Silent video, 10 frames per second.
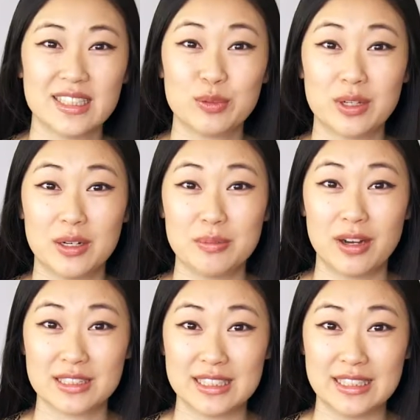Today we're
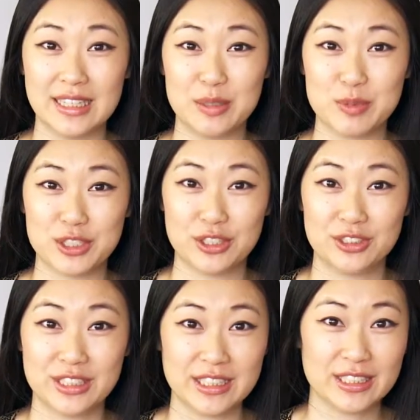unboxing a
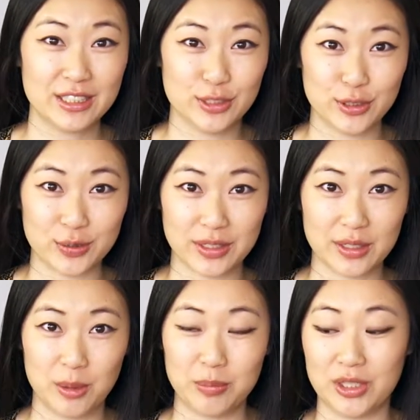maternity clothing
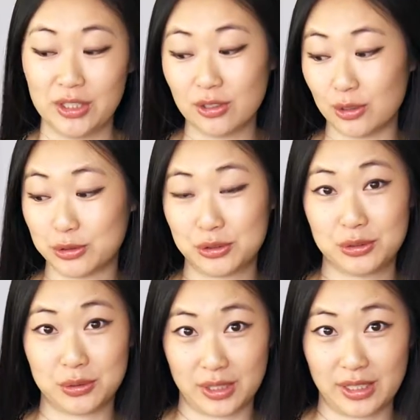company called
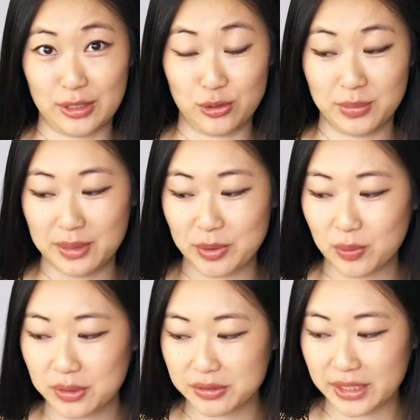Storq, and you might be
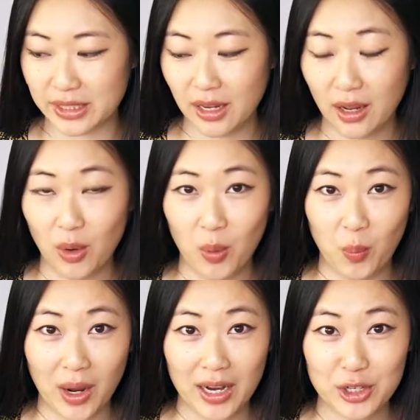wondering,
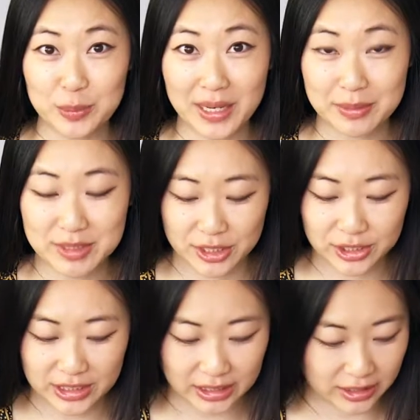why are you buying
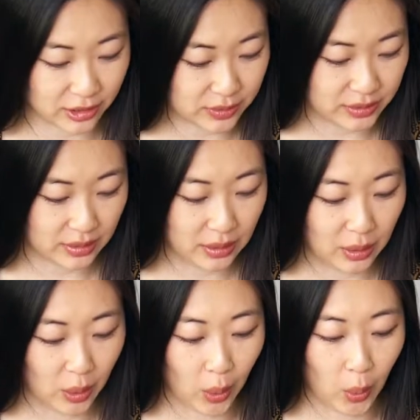maternity clothes?
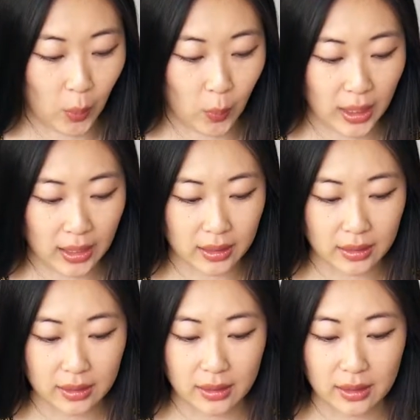
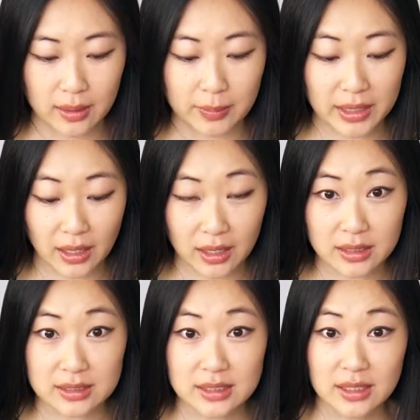Well,
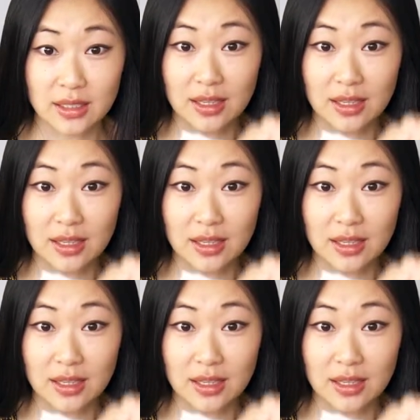because